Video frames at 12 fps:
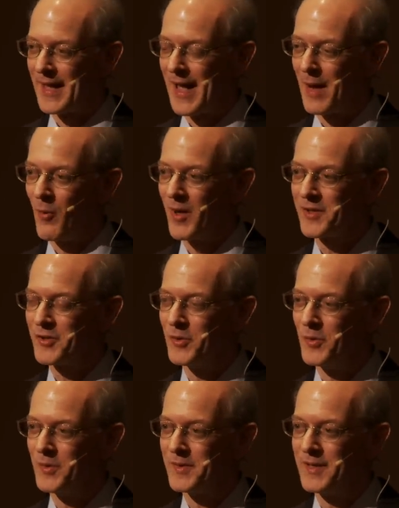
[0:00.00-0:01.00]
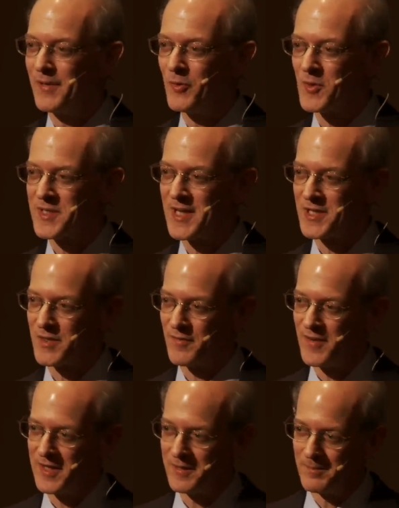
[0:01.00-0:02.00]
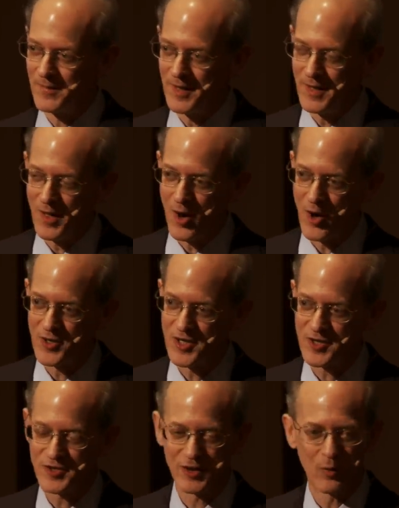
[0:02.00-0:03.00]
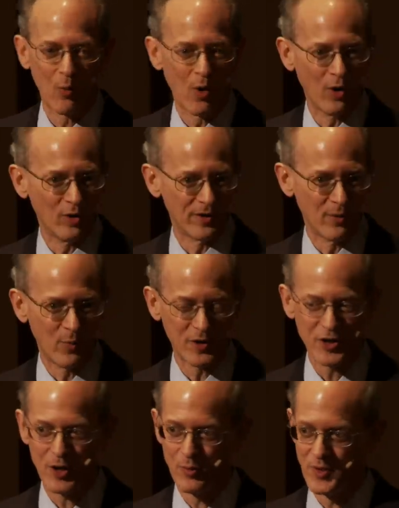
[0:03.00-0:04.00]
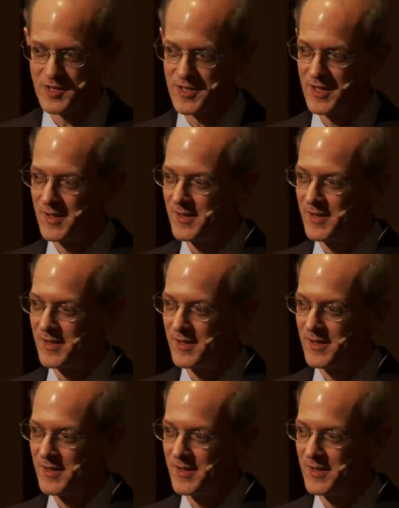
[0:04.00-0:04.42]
I want to give you a sense of the artistic world in which he was